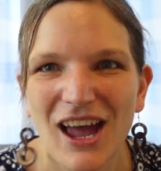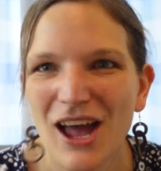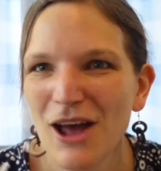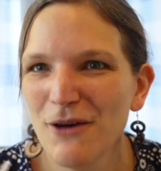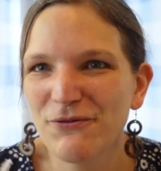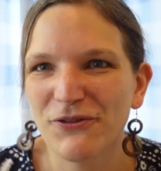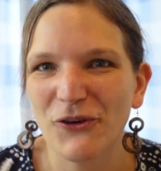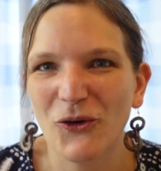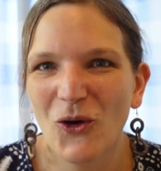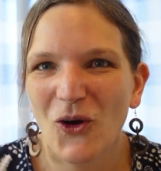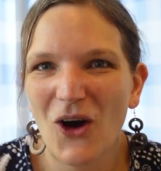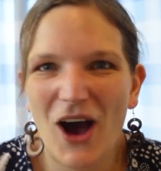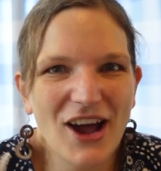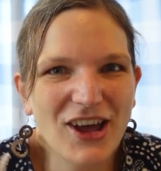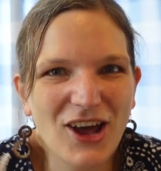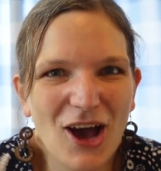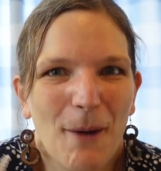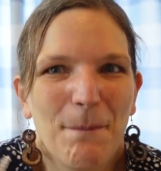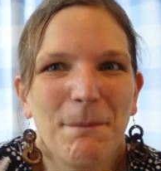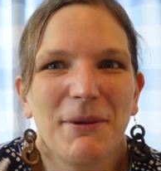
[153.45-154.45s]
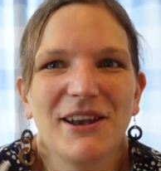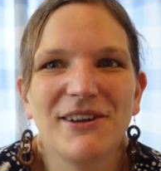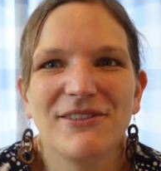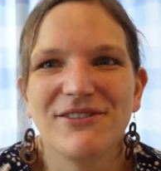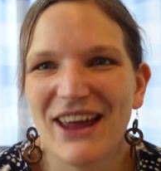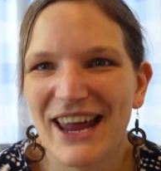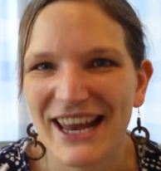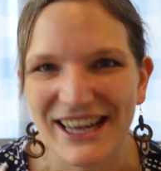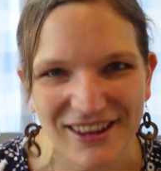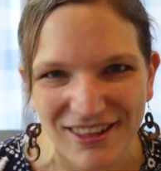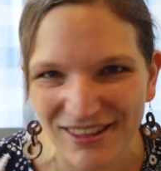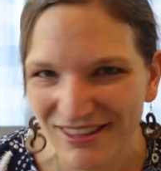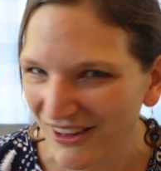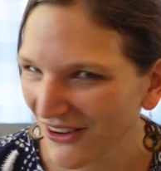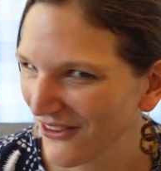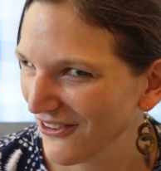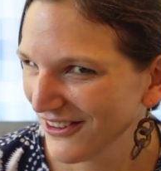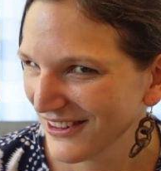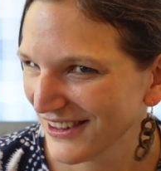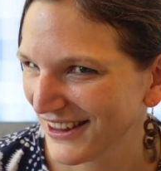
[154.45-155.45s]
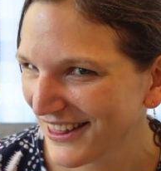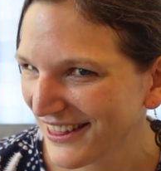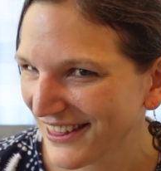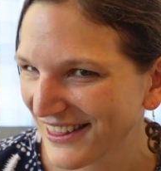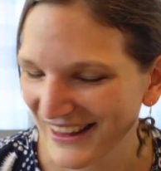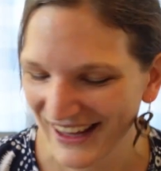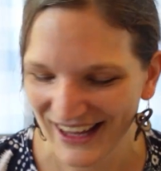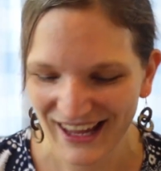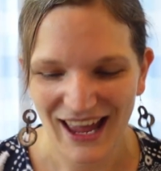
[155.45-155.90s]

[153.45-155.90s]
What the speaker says: for a couple of insults?